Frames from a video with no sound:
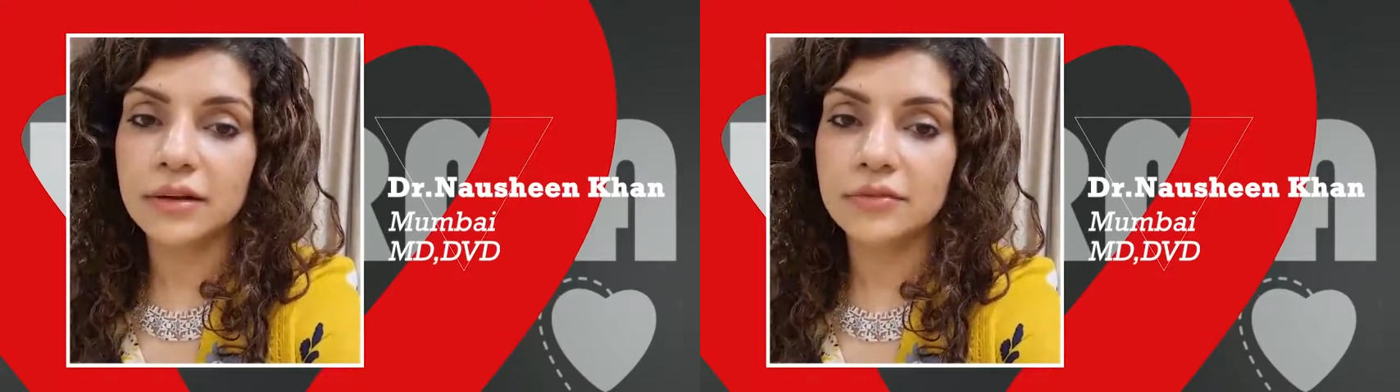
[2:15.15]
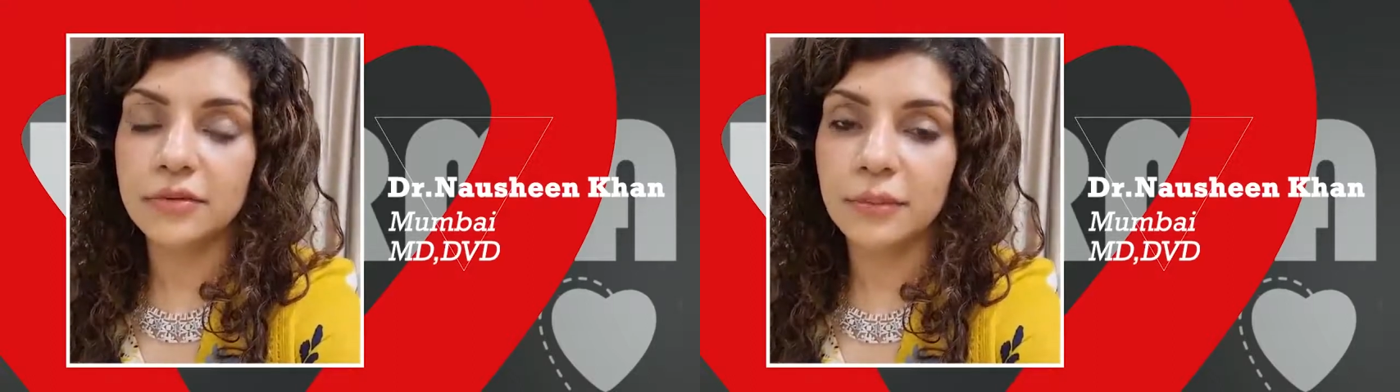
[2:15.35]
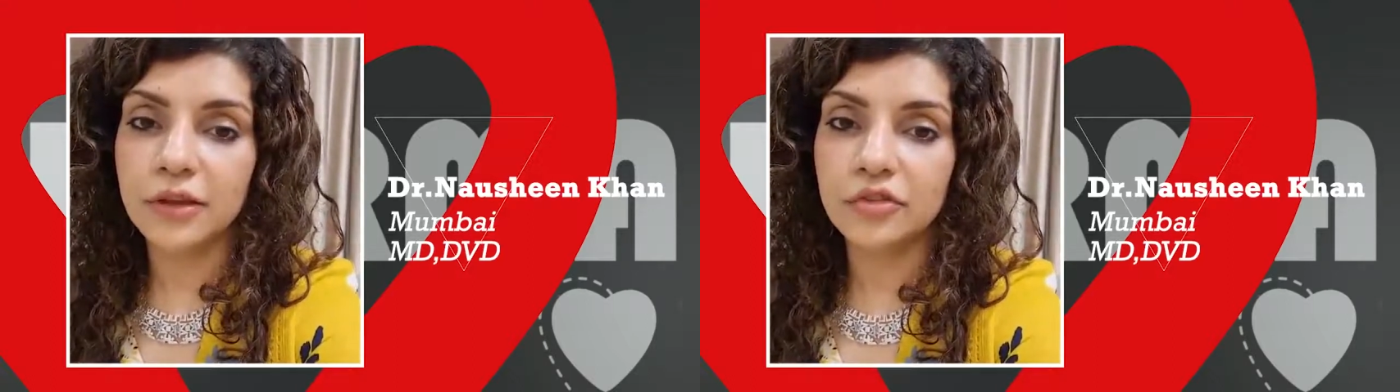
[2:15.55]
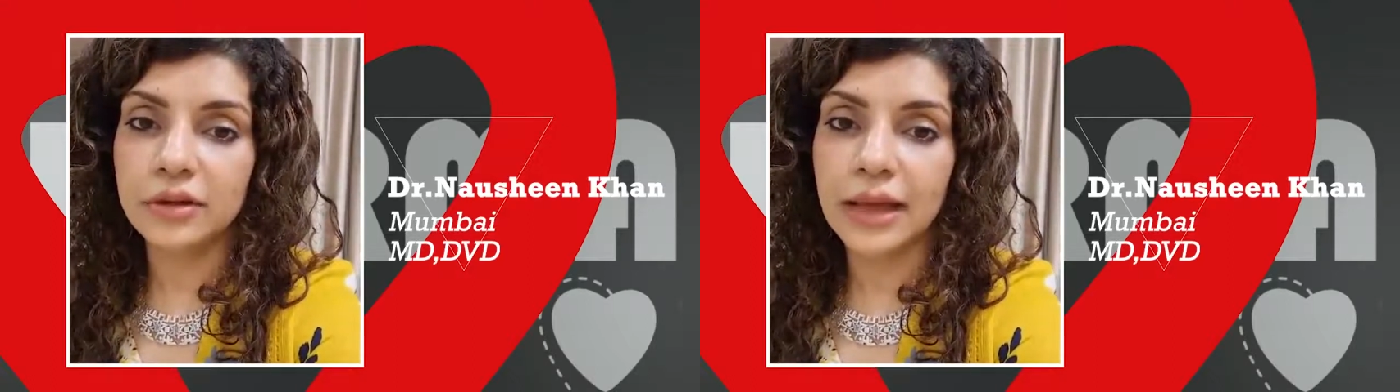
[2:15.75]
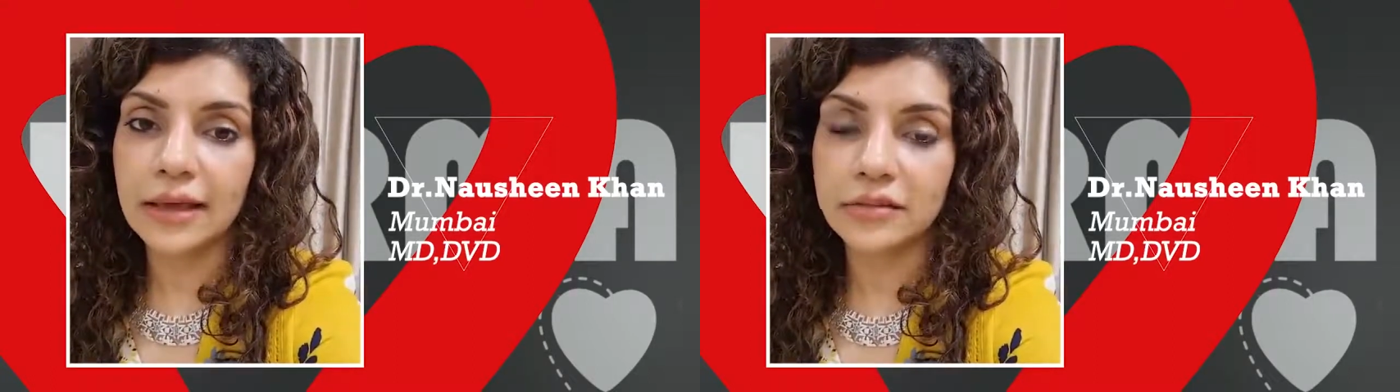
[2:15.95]

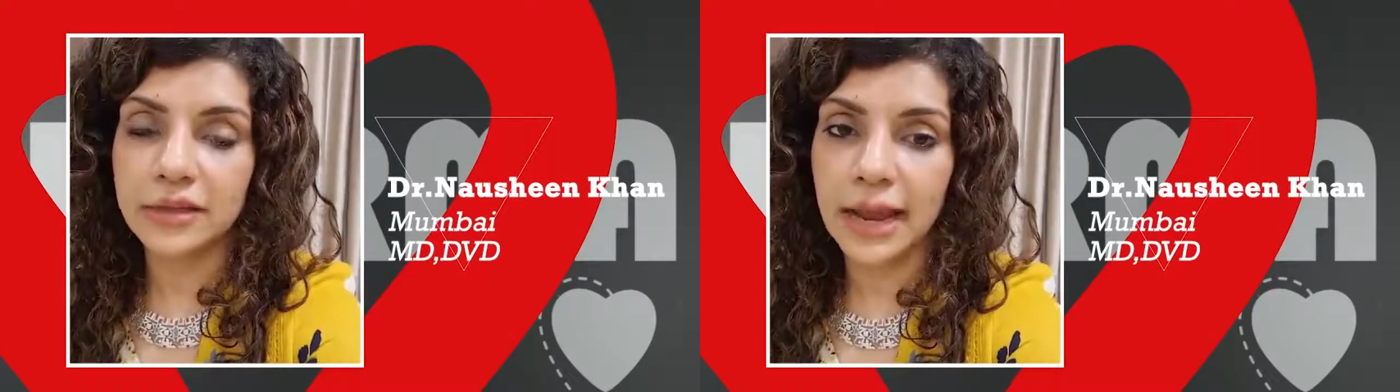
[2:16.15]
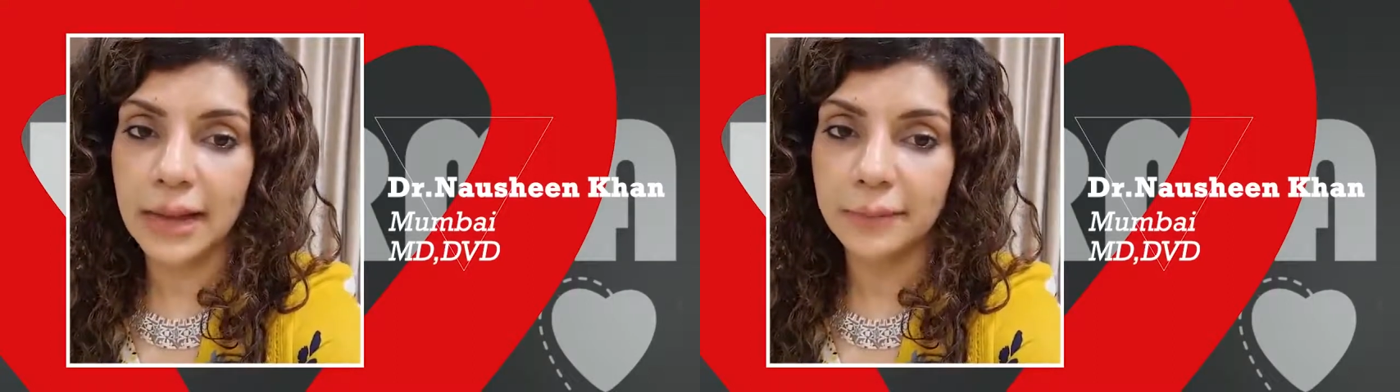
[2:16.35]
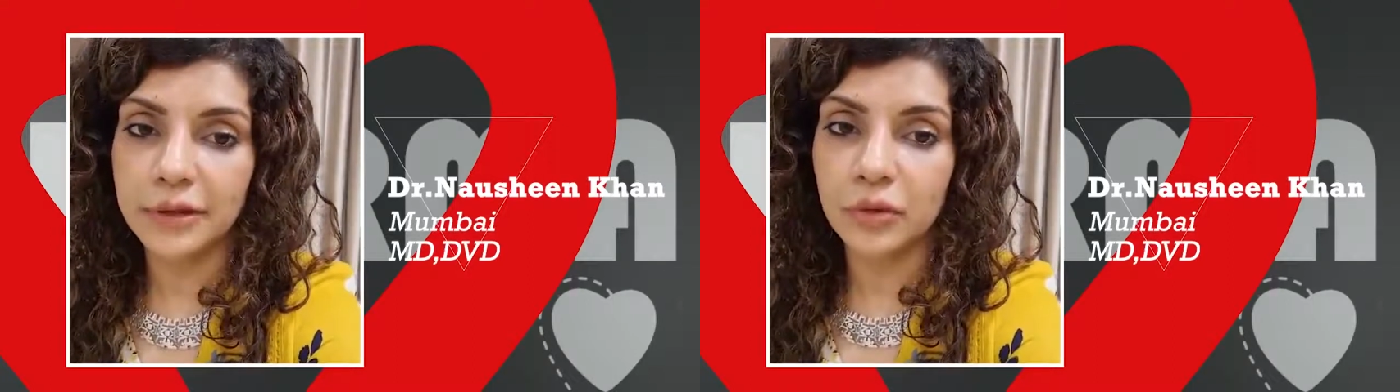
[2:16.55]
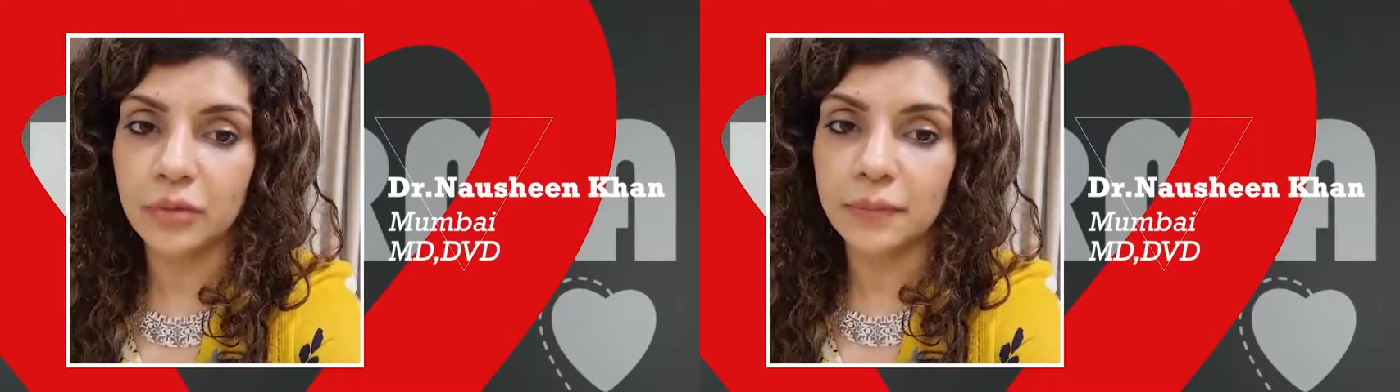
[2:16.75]
information has helped you.